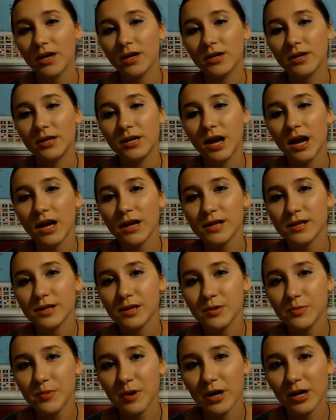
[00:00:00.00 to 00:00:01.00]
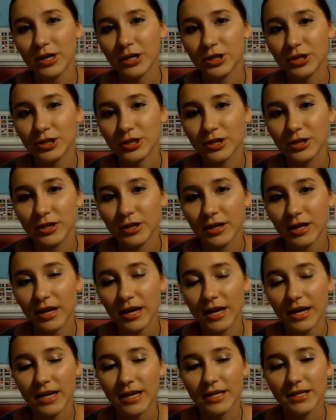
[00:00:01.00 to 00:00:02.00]
Not so much
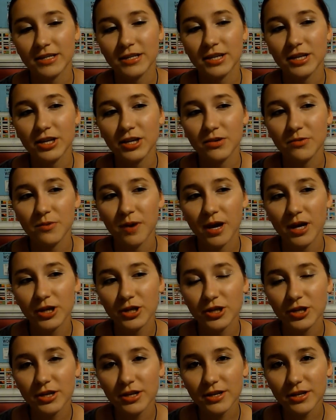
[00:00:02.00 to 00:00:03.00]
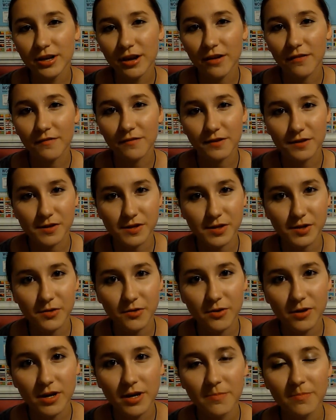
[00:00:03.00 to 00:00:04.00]
a continuation of the
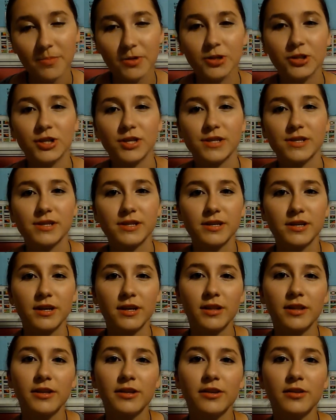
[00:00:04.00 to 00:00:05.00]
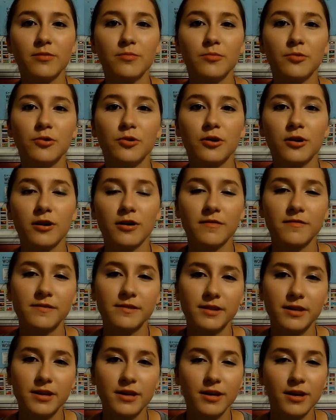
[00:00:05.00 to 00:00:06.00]
story, but just a little more of
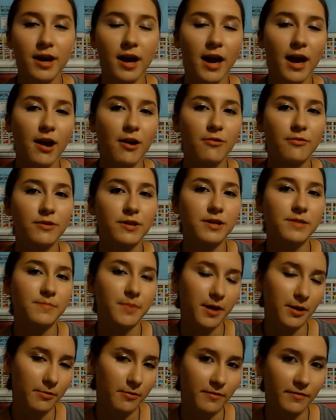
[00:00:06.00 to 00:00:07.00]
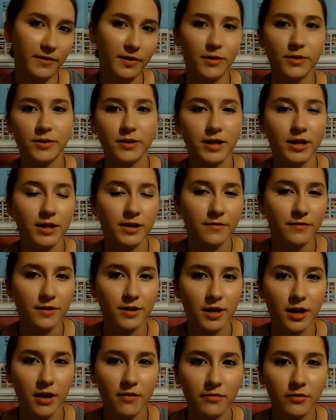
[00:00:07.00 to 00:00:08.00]
seeing how this big reveal at the end of the
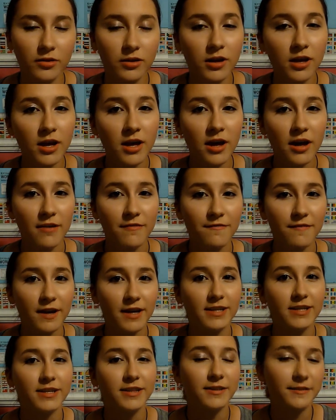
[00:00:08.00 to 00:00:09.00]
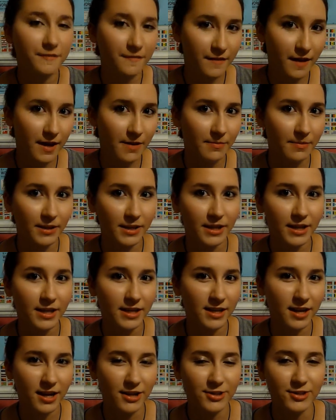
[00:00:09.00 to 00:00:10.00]
novel affected the family and
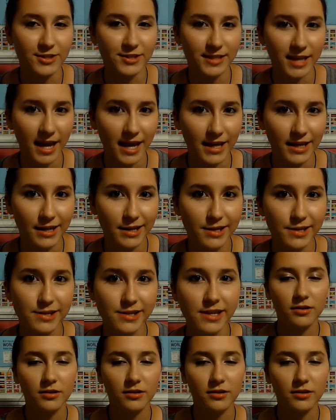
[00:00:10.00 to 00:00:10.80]
not just Cadence.